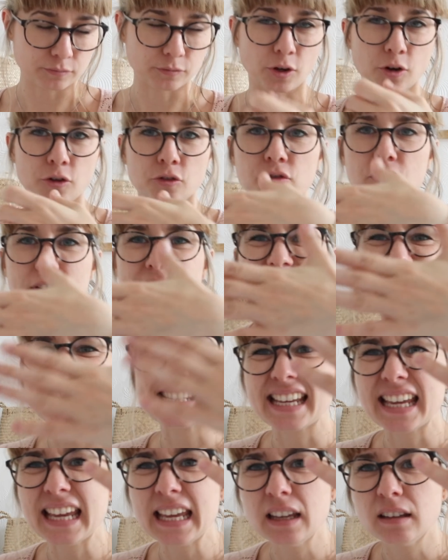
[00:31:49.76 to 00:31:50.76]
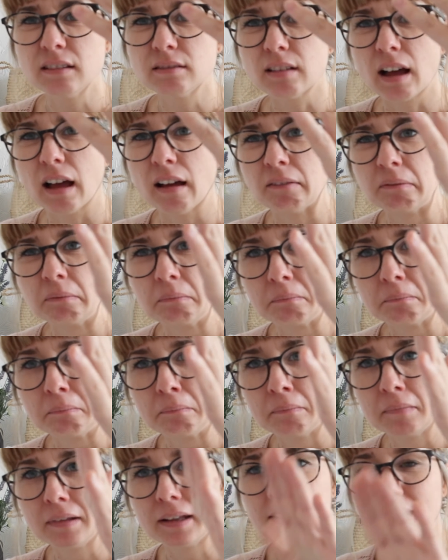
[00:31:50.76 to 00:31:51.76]
greasy.
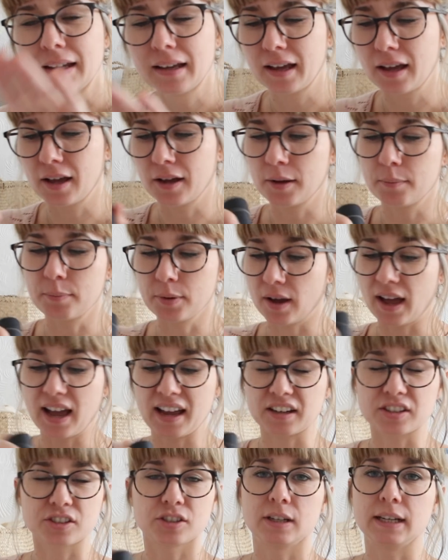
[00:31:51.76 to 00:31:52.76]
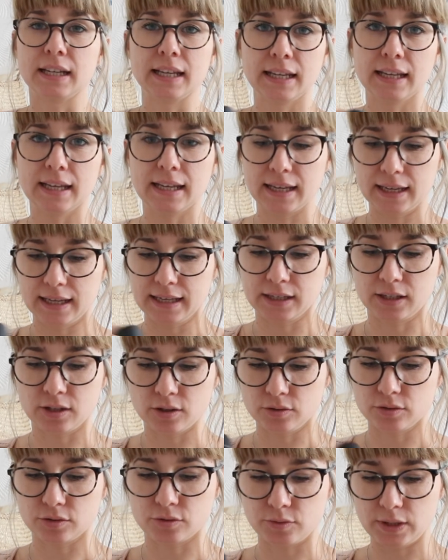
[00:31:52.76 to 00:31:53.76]
But actually it
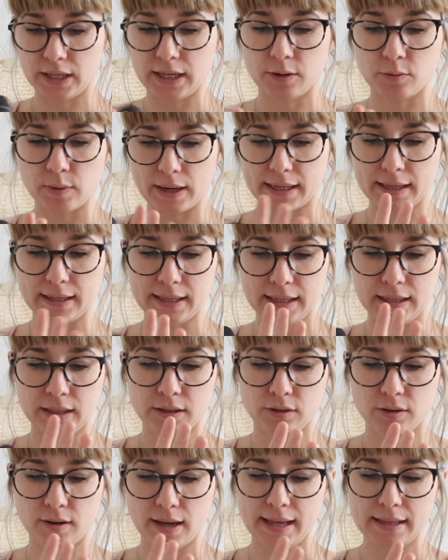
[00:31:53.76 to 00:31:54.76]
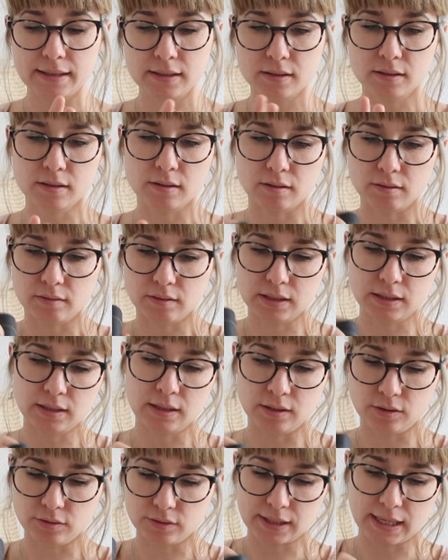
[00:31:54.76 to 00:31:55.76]
goes really quickly in your hands, so it's
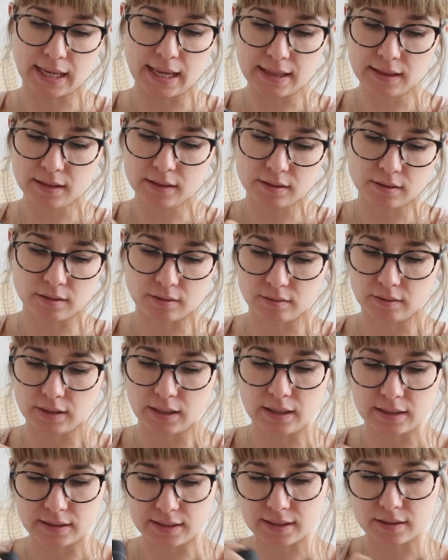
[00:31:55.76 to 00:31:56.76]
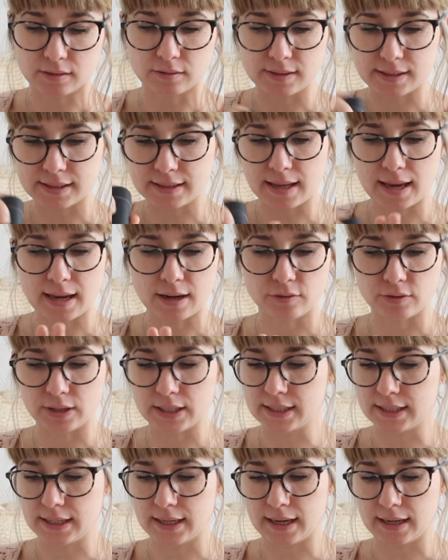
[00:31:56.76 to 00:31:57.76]
in your skin, so it doesn't stay
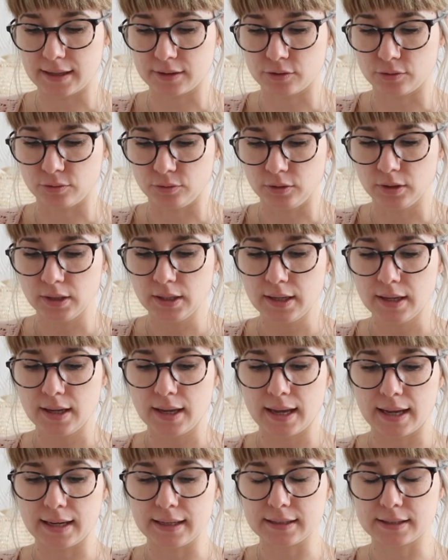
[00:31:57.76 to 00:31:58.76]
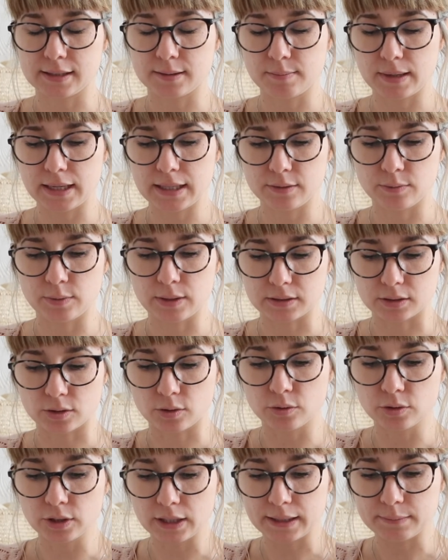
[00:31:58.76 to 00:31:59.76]
greasy at all. And it's made with
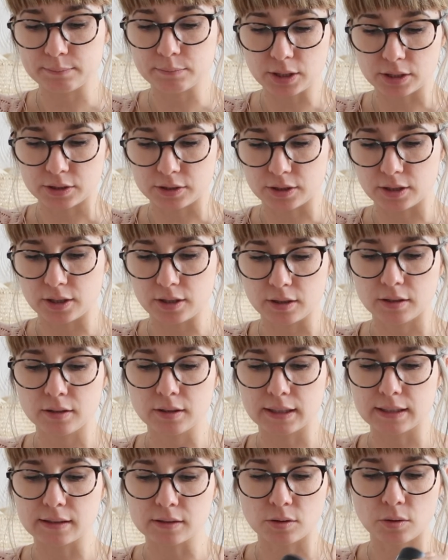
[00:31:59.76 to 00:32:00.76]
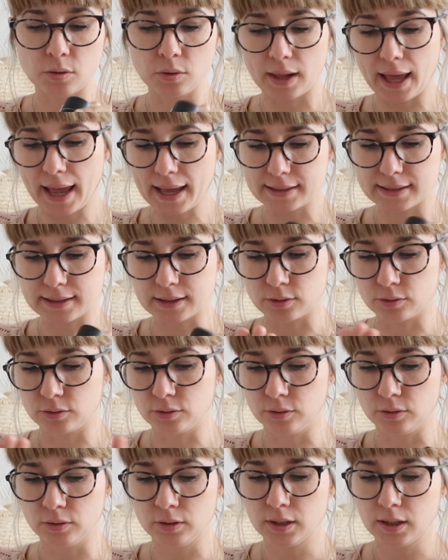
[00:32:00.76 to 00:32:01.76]
oil and butter. It's all
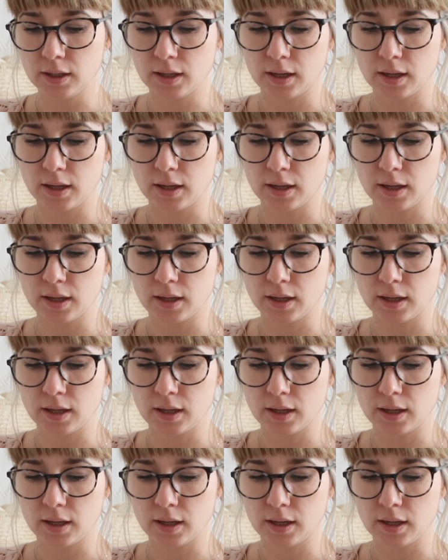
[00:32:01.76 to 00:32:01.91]
ethical.